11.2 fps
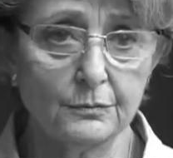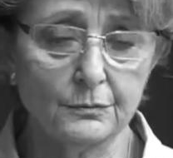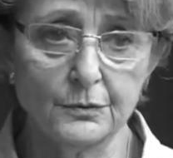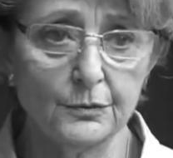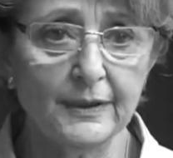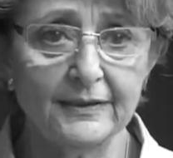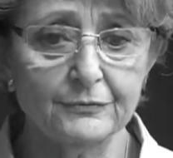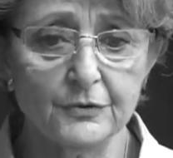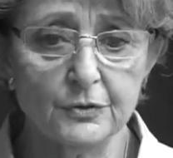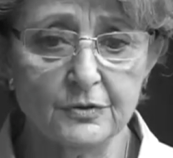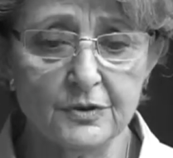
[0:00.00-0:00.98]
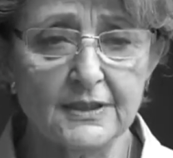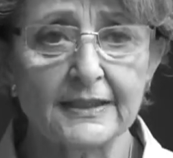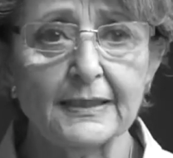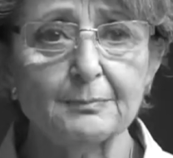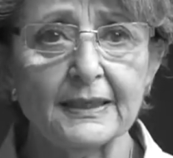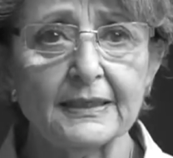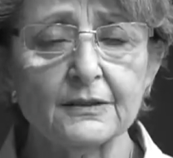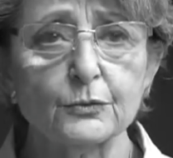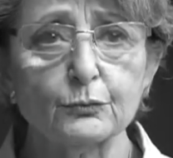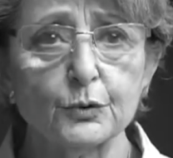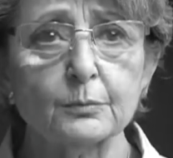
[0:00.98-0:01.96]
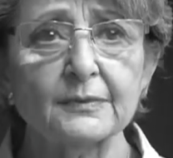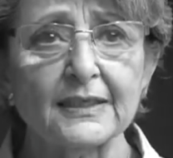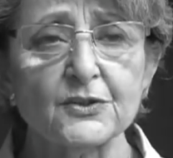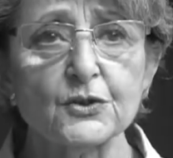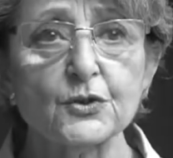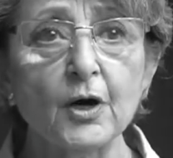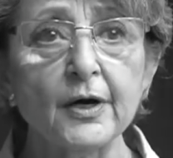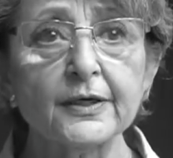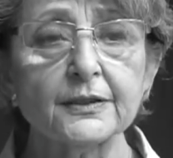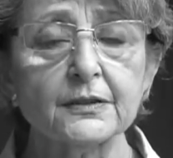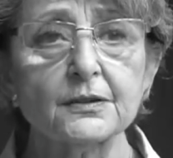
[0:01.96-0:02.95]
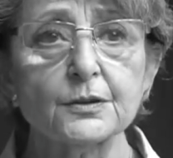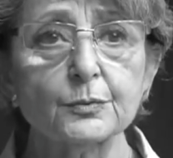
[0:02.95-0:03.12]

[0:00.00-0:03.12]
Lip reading: you have to sleep in a room that's darkened